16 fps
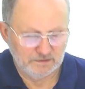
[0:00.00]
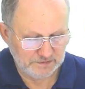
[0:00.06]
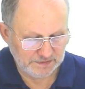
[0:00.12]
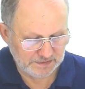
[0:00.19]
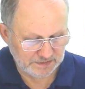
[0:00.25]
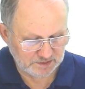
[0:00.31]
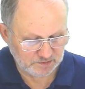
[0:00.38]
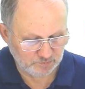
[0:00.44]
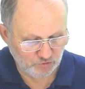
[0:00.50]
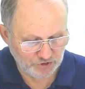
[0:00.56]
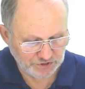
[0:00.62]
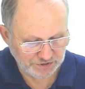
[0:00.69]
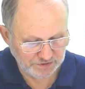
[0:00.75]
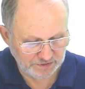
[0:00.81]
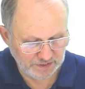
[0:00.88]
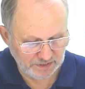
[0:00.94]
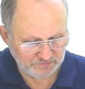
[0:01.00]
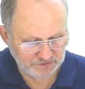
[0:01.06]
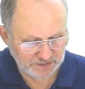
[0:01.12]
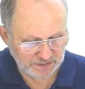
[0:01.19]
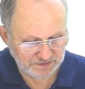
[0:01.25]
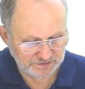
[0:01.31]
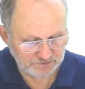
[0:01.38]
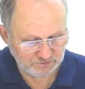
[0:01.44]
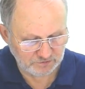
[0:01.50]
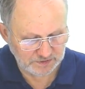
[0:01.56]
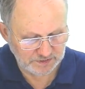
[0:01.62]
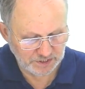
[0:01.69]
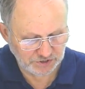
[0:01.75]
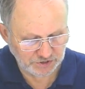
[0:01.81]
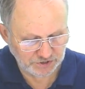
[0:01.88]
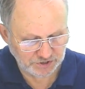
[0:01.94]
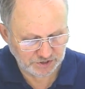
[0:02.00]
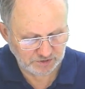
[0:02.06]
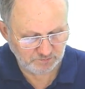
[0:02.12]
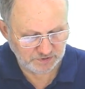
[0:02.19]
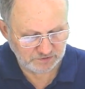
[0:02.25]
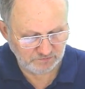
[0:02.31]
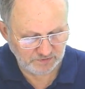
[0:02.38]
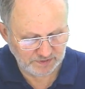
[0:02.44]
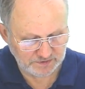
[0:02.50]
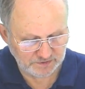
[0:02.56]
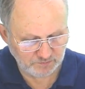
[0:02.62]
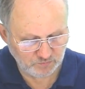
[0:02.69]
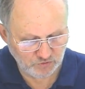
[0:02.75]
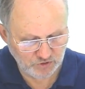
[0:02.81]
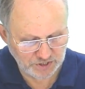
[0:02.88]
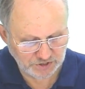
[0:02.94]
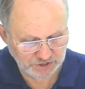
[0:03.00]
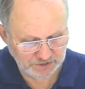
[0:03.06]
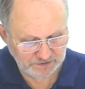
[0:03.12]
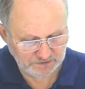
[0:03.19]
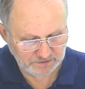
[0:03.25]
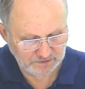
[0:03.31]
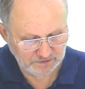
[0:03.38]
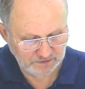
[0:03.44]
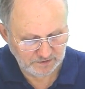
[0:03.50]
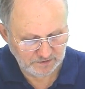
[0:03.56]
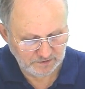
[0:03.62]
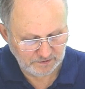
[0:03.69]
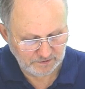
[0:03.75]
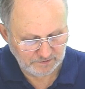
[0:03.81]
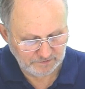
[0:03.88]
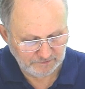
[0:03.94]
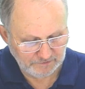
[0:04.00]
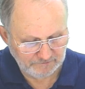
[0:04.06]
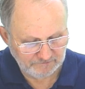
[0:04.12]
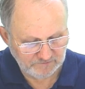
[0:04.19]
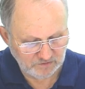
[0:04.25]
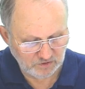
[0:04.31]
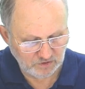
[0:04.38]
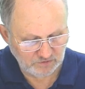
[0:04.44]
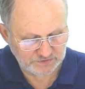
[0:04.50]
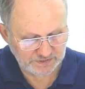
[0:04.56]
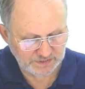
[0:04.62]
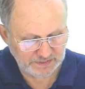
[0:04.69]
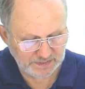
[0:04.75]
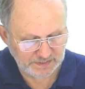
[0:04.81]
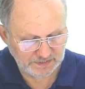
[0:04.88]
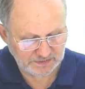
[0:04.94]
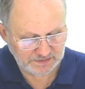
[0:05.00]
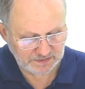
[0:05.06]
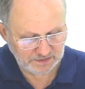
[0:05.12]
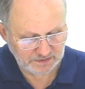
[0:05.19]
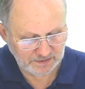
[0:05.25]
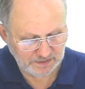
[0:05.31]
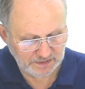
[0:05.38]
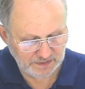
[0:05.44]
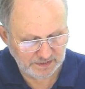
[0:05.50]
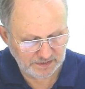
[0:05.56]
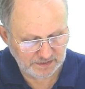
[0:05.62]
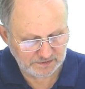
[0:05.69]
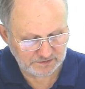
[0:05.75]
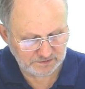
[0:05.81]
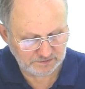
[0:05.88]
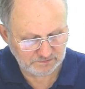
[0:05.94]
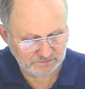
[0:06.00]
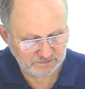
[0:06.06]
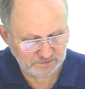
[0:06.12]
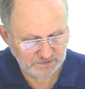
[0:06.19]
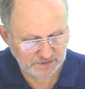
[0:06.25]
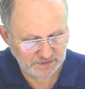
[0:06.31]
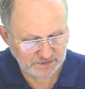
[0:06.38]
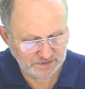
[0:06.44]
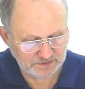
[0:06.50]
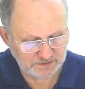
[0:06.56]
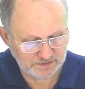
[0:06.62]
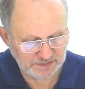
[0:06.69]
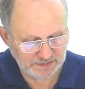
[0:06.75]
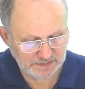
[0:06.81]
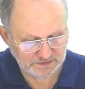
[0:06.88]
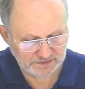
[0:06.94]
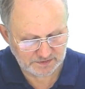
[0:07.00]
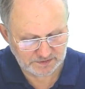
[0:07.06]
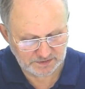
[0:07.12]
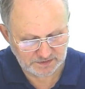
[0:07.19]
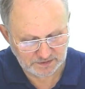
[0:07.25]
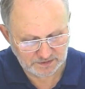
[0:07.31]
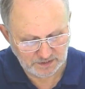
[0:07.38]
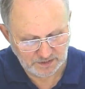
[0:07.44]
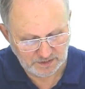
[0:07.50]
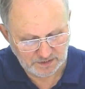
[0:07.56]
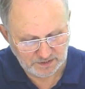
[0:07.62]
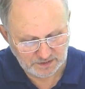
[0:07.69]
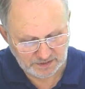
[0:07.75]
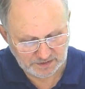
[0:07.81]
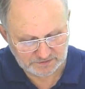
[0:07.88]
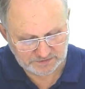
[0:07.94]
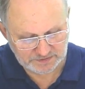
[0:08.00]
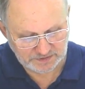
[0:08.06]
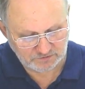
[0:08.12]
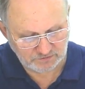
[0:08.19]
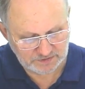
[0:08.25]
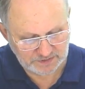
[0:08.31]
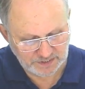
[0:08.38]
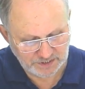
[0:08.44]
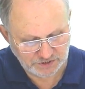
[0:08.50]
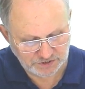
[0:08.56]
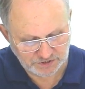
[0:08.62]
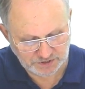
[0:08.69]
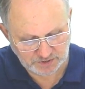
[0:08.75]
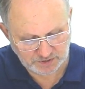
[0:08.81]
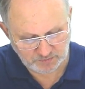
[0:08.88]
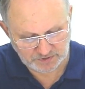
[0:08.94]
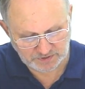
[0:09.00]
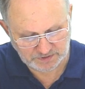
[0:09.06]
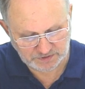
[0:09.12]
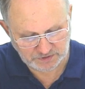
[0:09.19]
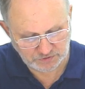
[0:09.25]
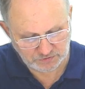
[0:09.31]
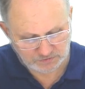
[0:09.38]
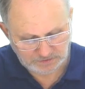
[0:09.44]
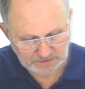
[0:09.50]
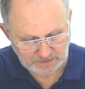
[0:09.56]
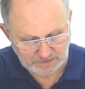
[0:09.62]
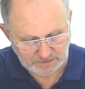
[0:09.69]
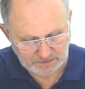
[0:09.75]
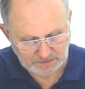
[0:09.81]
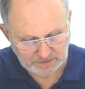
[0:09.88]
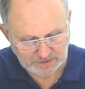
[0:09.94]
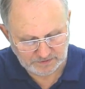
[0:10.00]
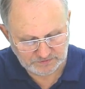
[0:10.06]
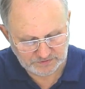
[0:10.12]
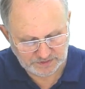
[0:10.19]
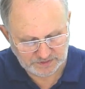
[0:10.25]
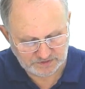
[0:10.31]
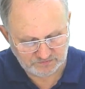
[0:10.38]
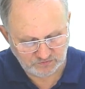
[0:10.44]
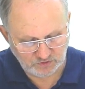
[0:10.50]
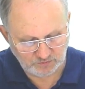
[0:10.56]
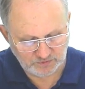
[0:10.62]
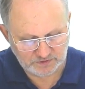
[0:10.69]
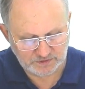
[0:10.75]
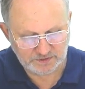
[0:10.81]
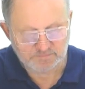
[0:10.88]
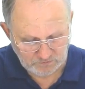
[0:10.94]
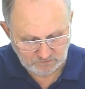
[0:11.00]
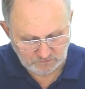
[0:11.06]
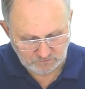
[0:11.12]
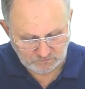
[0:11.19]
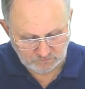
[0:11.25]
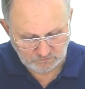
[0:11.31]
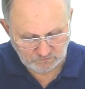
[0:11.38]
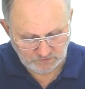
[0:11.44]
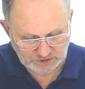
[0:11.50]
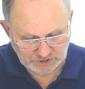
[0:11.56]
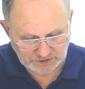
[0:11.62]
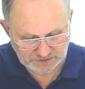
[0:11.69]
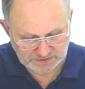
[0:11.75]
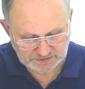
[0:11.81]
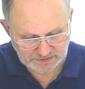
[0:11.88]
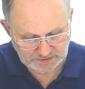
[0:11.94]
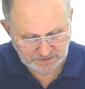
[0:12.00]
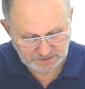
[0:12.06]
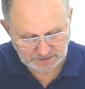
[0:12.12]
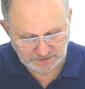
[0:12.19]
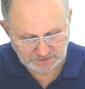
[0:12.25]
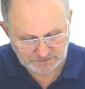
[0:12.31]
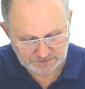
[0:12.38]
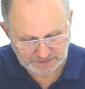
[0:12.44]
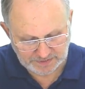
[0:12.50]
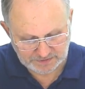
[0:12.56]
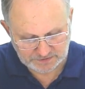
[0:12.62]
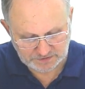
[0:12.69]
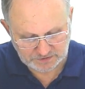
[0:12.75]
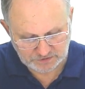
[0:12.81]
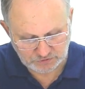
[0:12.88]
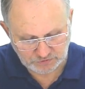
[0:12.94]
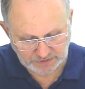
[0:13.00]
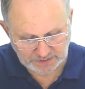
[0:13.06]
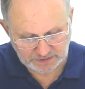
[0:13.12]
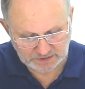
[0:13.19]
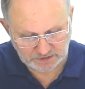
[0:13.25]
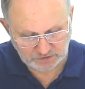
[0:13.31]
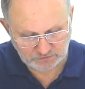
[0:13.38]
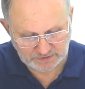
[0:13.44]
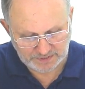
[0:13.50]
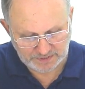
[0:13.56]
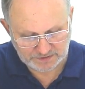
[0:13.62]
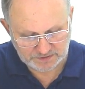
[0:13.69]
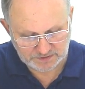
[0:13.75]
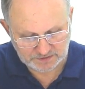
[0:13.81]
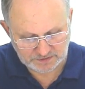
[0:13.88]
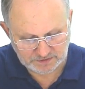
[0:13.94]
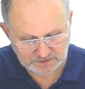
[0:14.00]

This expression gives us the relationship between the pressure of the gas and its density. And this relationship is used in this formula, which is intended to calculate